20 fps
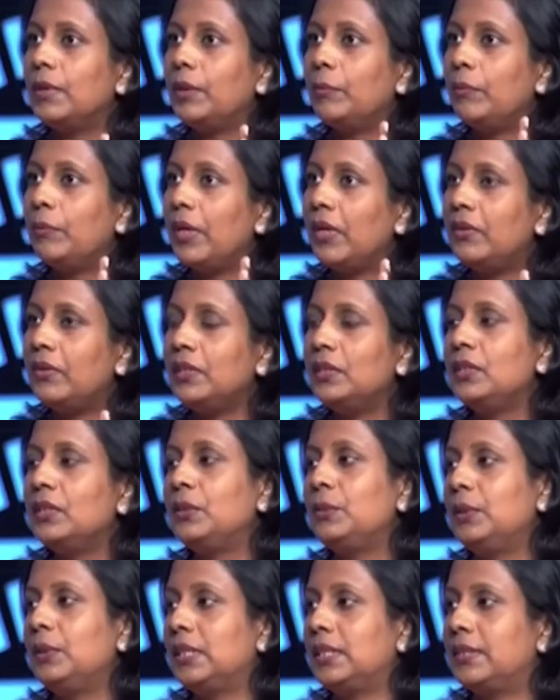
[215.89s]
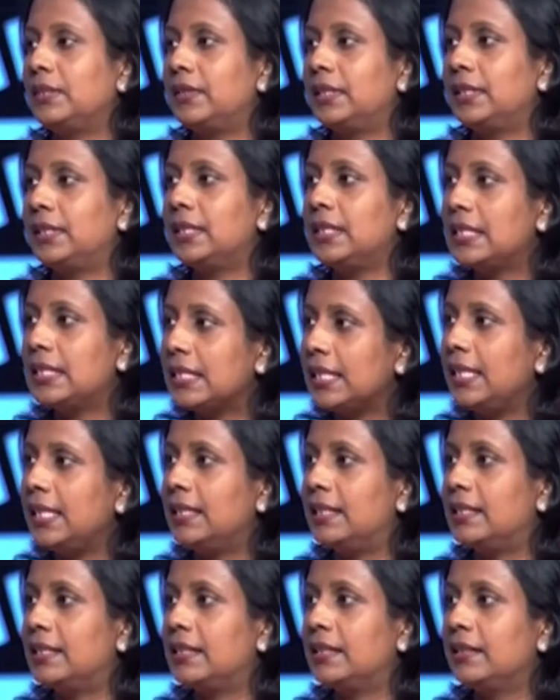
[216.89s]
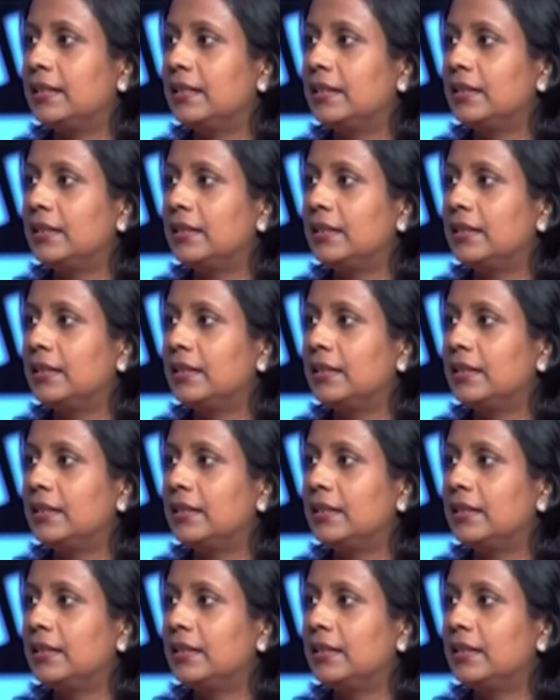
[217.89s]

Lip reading: empower the students with, the skills.